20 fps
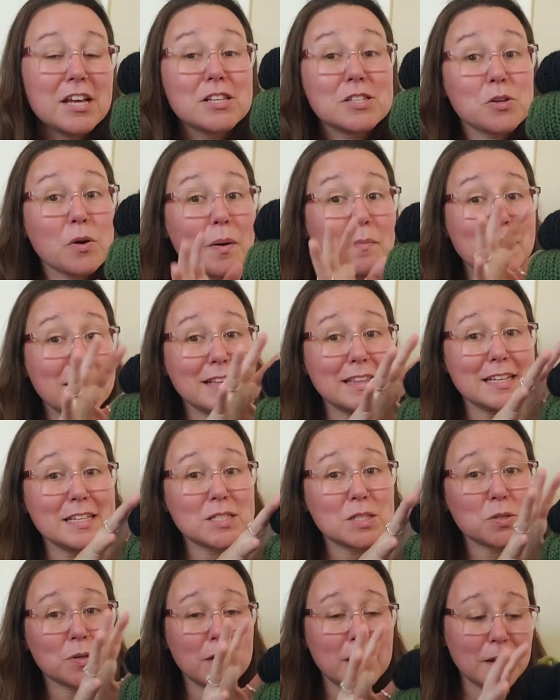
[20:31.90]
so I made
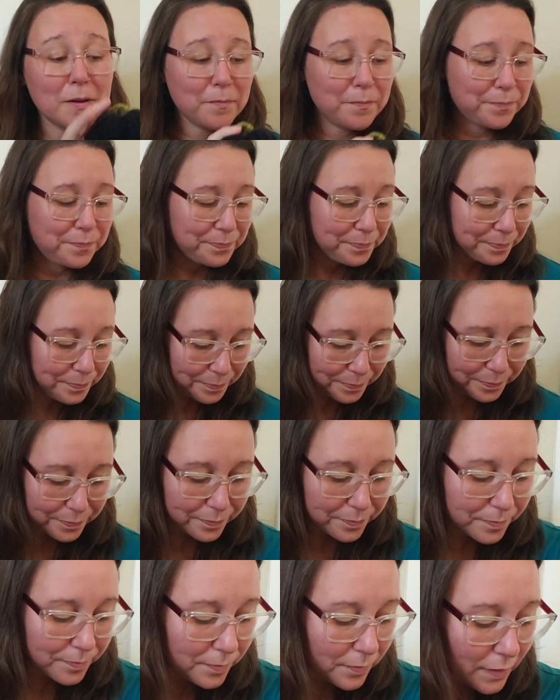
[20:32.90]
these three
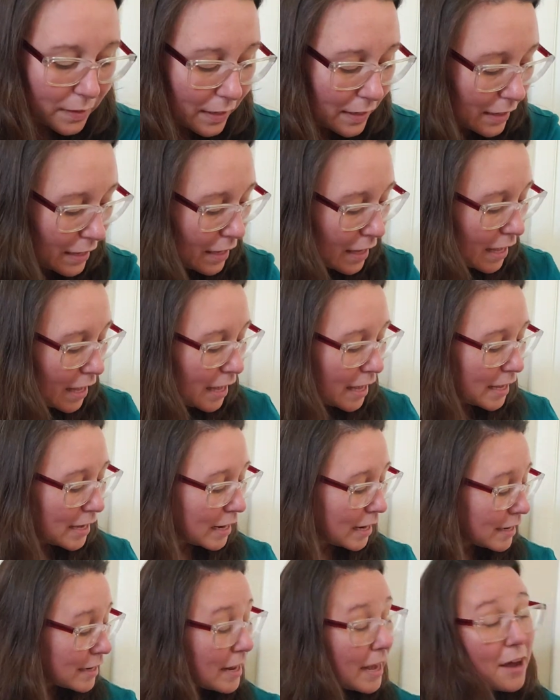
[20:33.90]
and
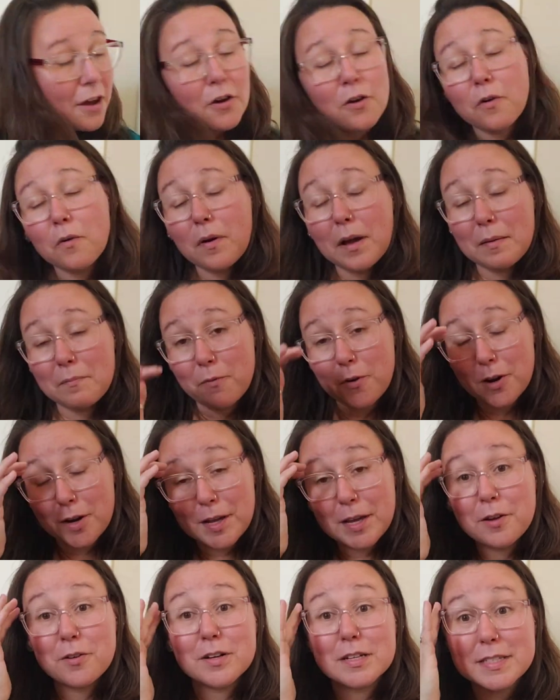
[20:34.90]
I now am
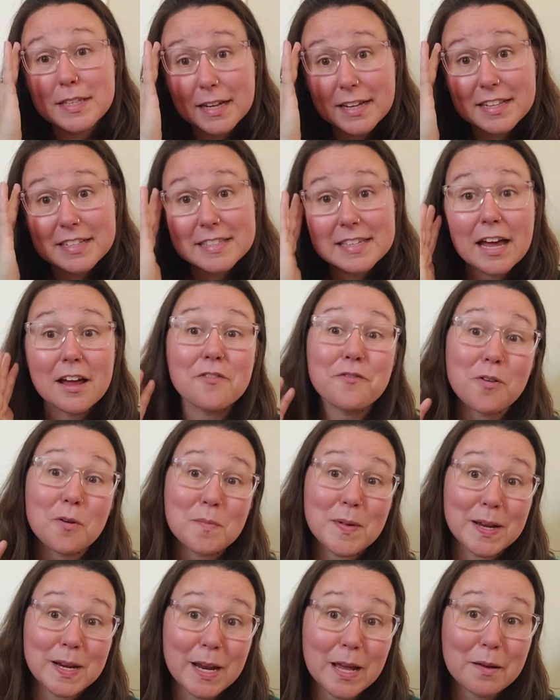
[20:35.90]
working on a second set for
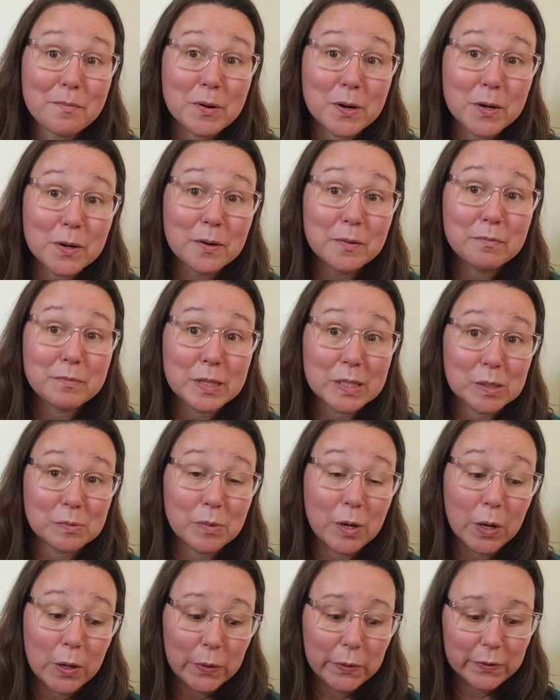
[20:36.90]
my neighbor, Miss
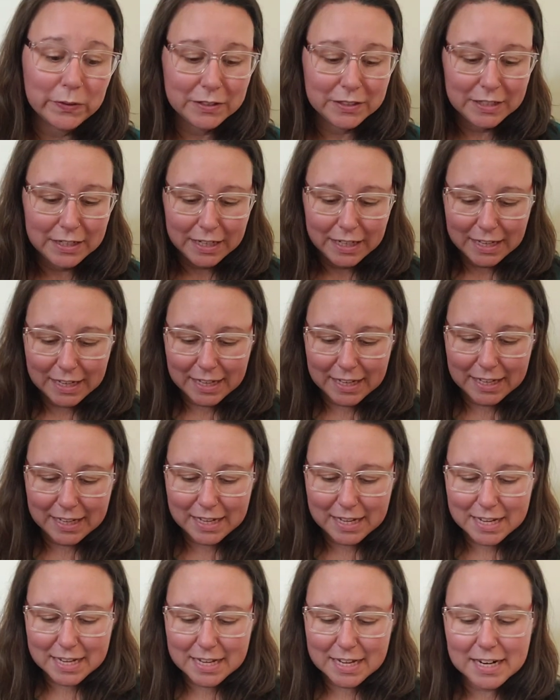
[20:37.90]
Mo.
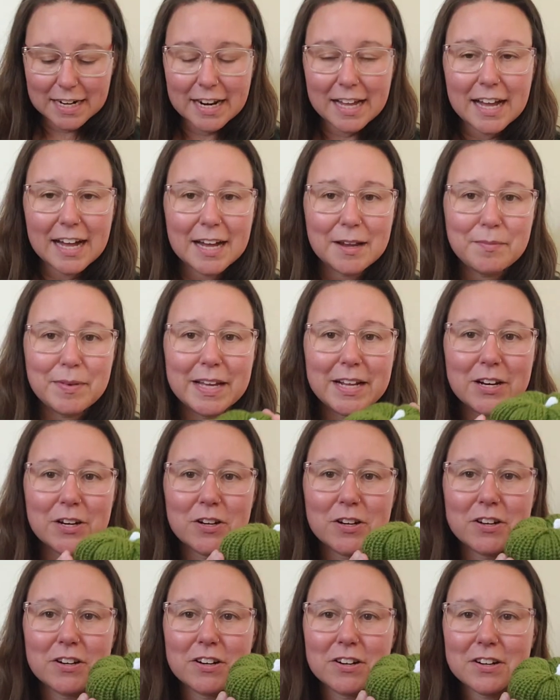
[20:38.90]
And I made
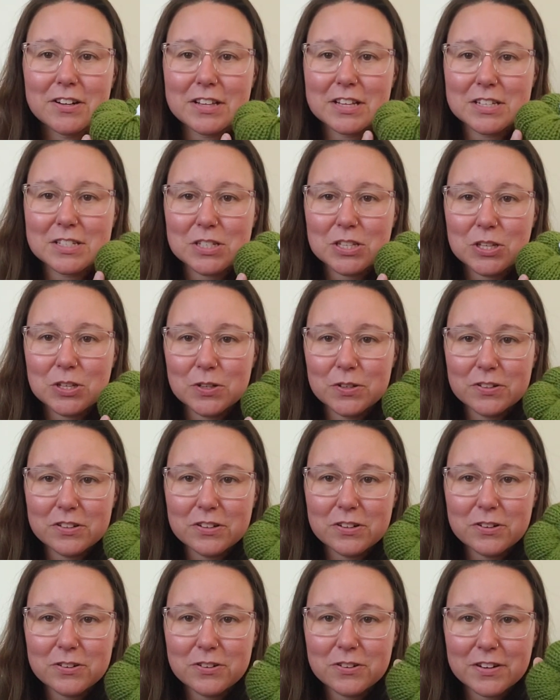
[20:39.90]
her this cute
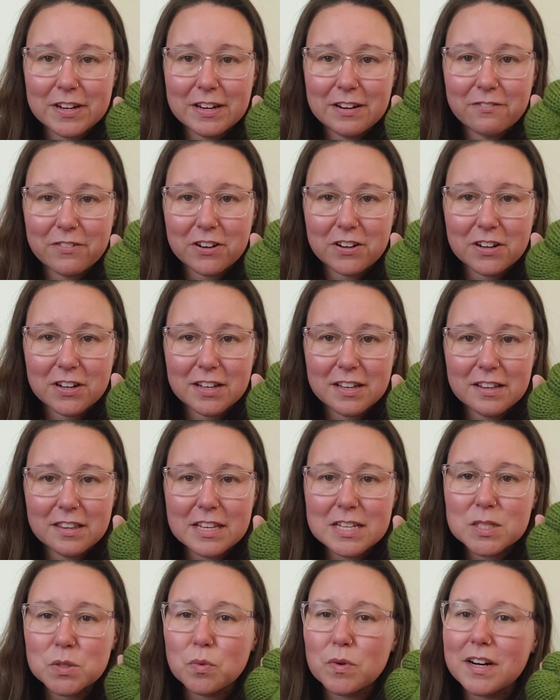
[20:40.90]
little green one.
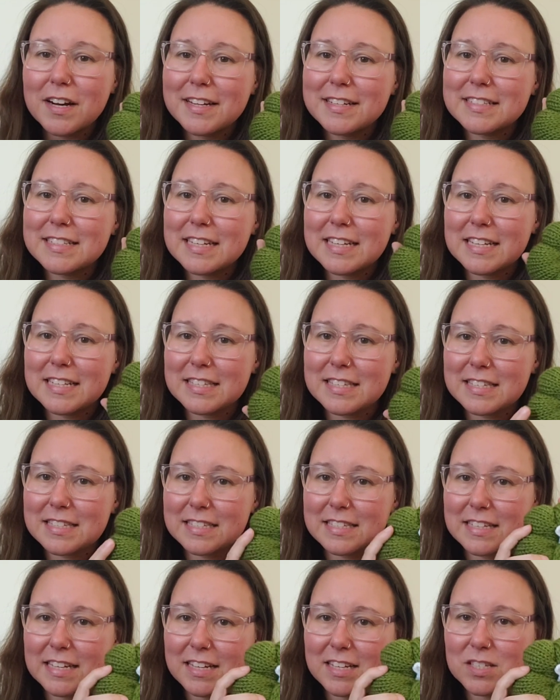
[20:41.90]
This one I did
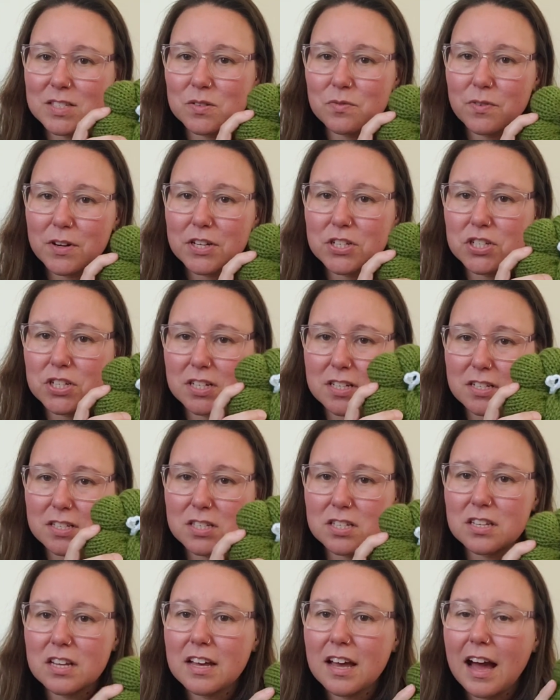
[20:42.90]
six
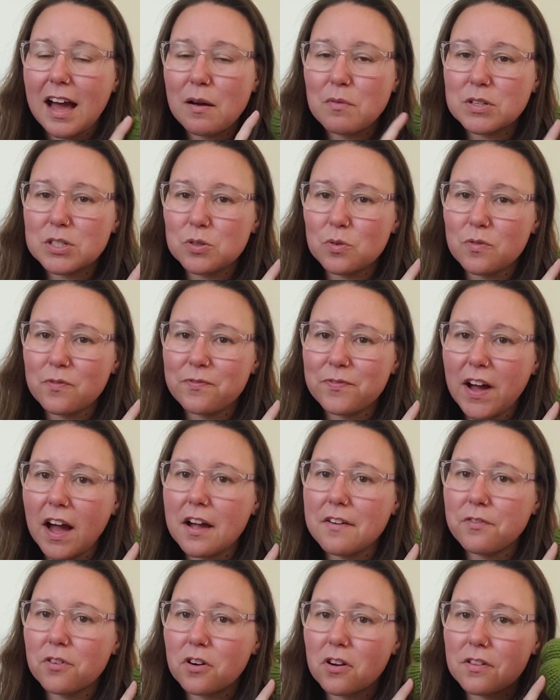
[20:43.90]
ridges. I was doing
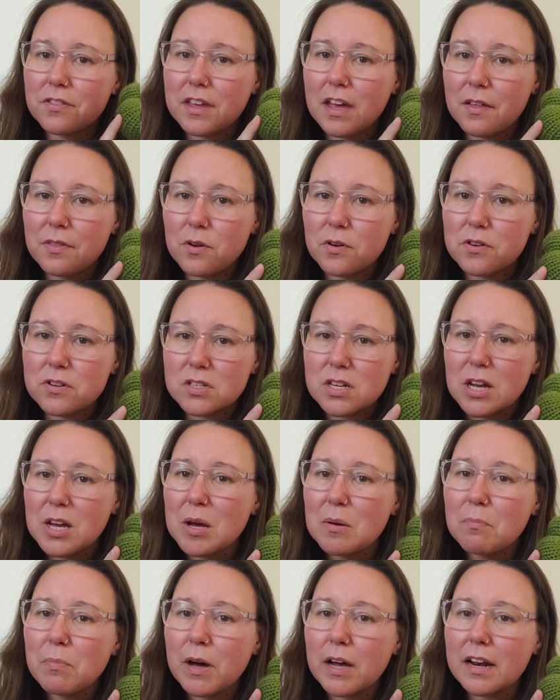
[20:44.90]
five on all the others,
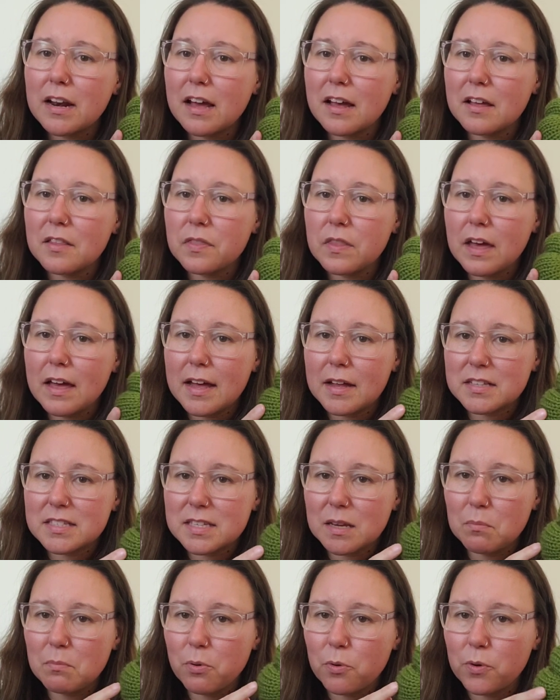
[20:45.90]
but at
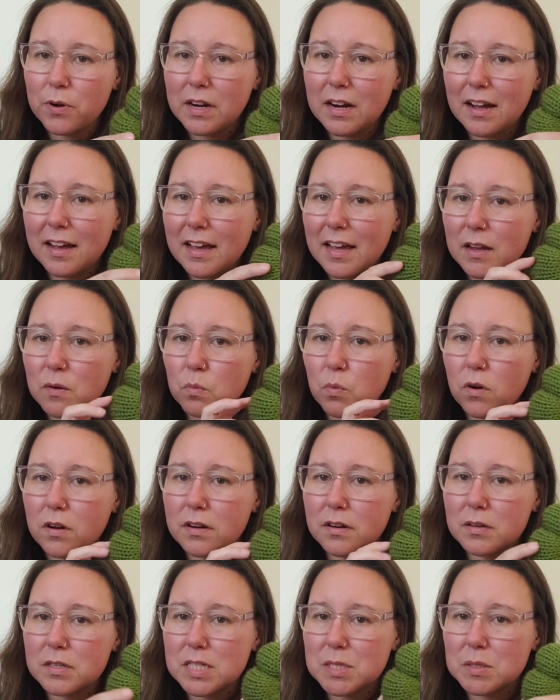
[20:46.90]
some point I had
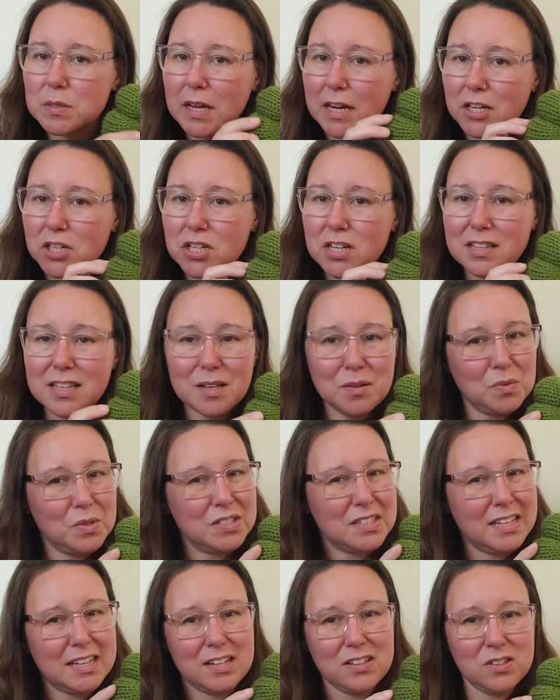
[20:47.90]
one section that
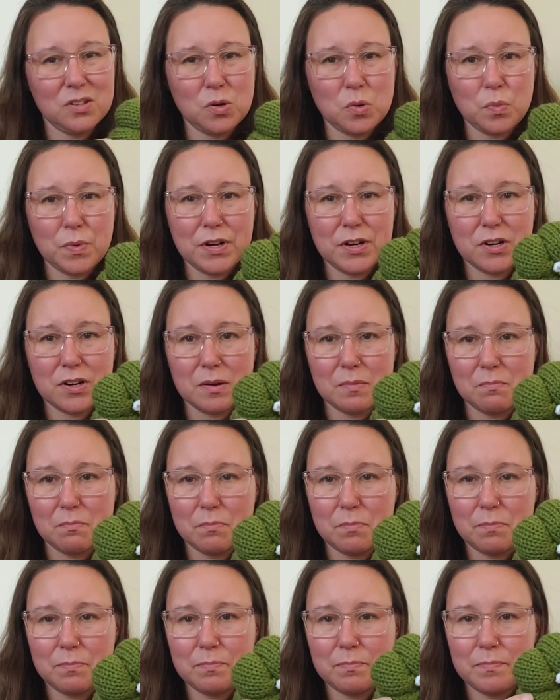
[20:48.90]
was like a little weird
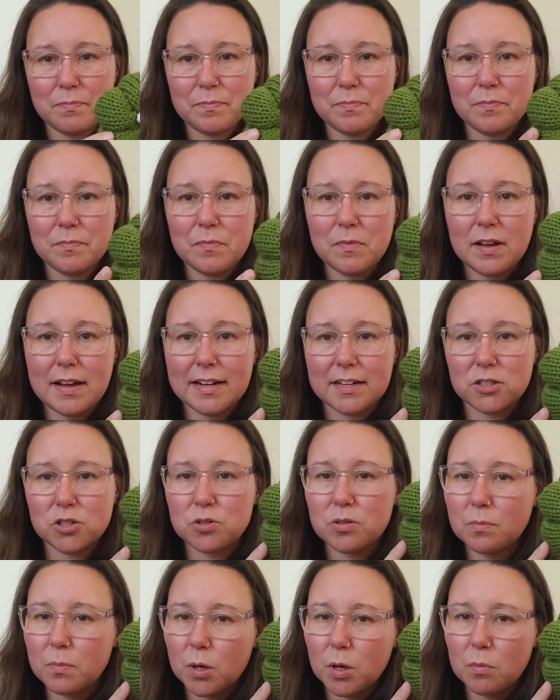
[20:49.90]
and
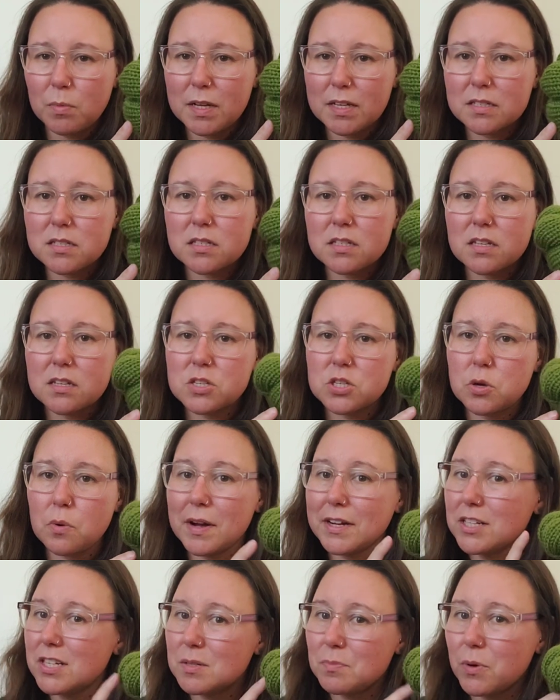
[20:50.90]
extra bulbous, so
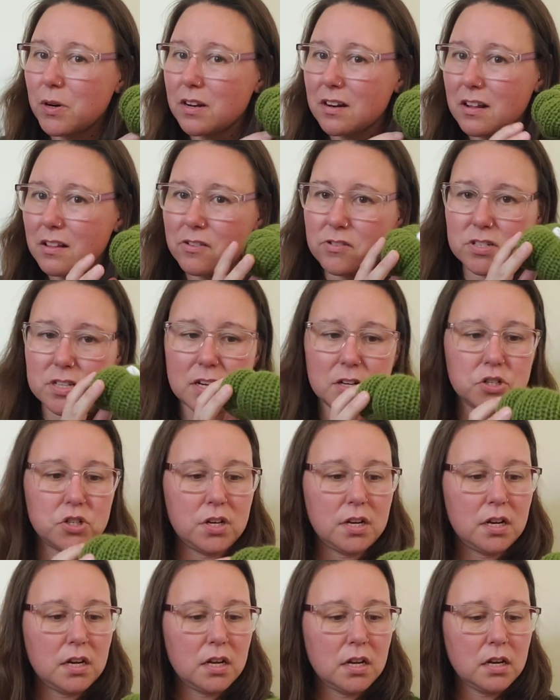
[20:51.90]
I just put another
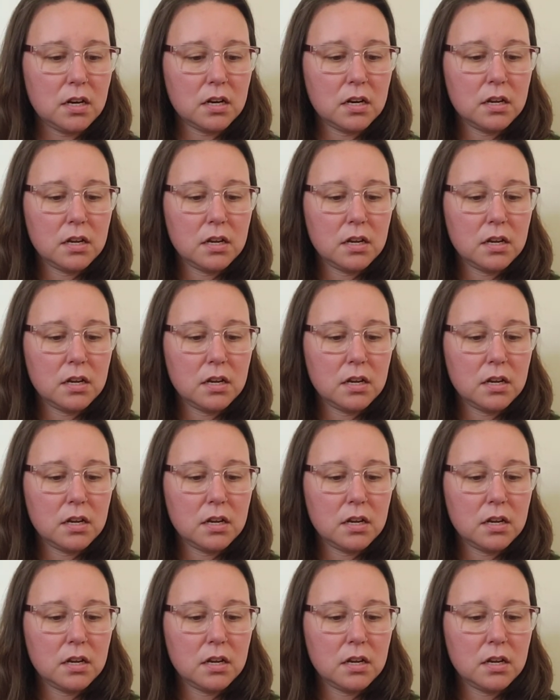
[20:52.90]
section in it.